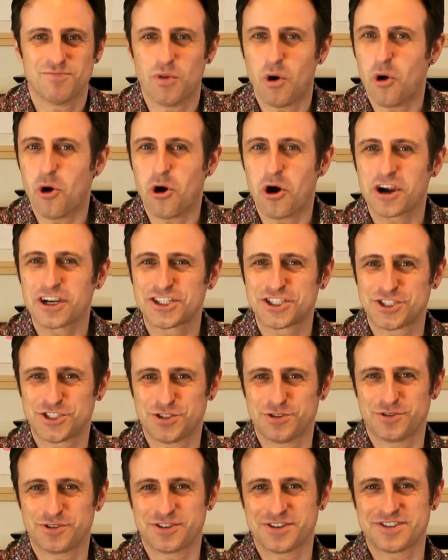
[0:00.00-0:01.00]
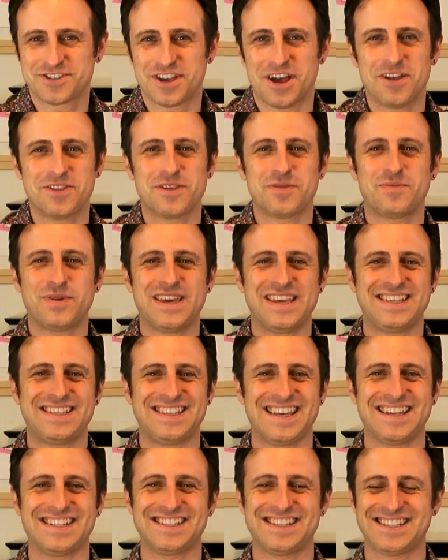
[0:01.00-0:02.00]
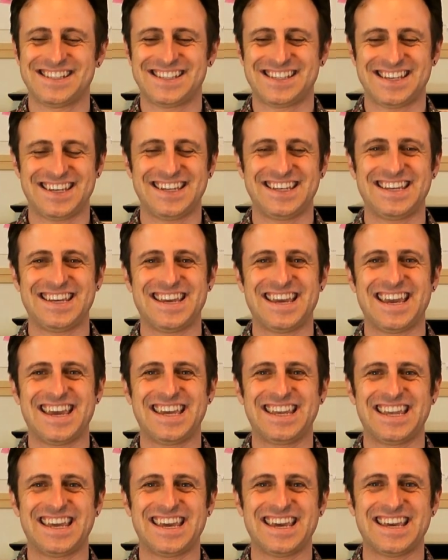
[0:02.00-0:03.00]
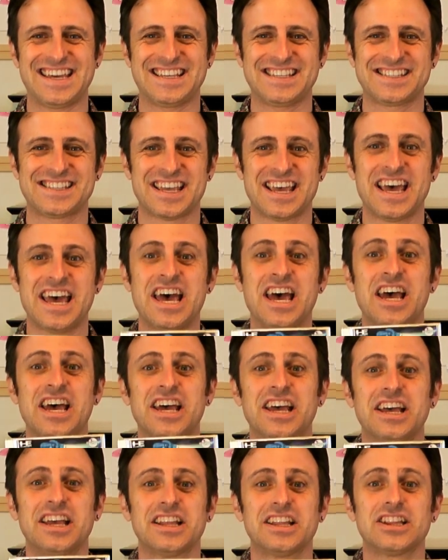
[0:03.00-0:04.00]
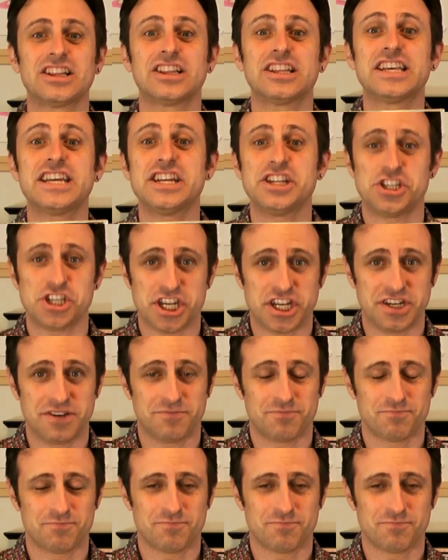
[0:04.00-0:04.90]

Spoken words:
More shooters on the PC Engine CD. It is Legion.